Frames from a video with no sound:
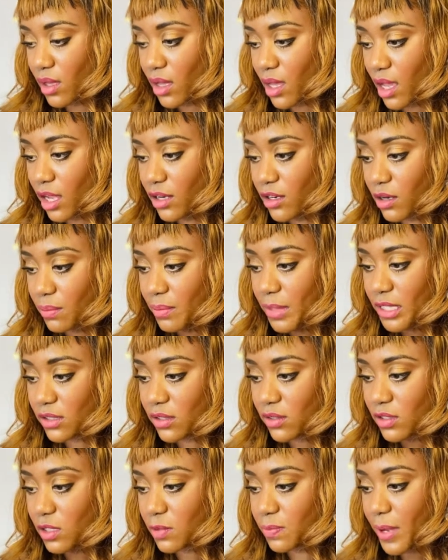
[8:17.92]
And your
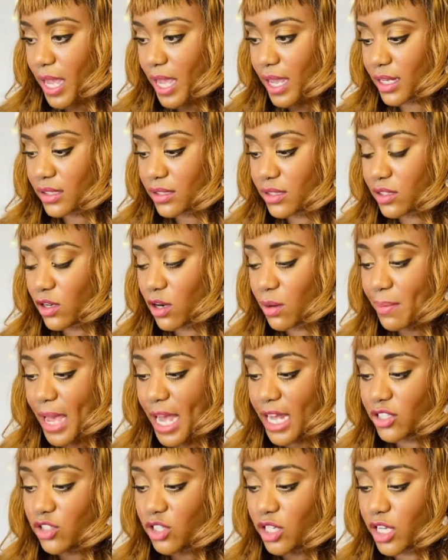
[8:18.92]
mental space, you're
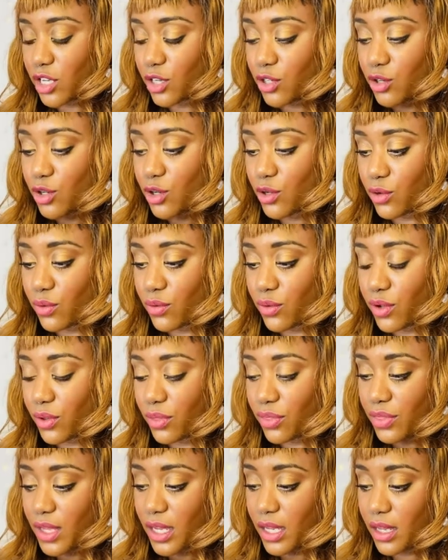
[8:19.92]
imagining anew, you're
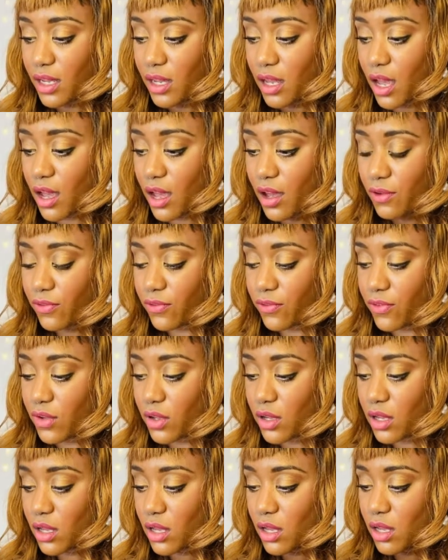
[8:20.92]
thinking of
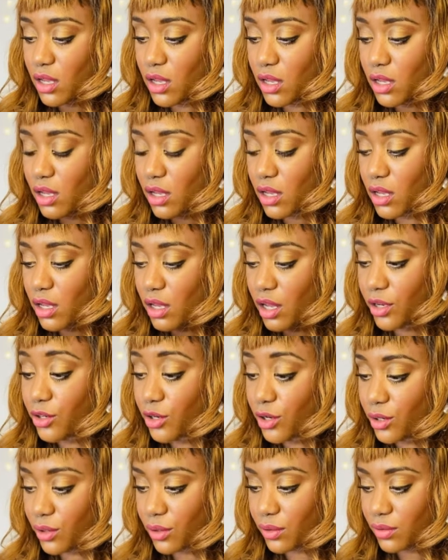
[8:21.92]

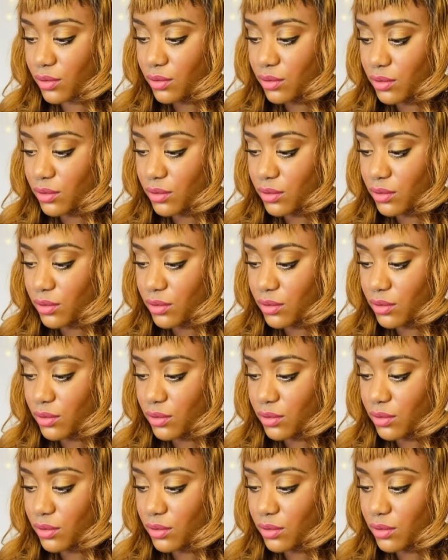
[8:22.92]
anew.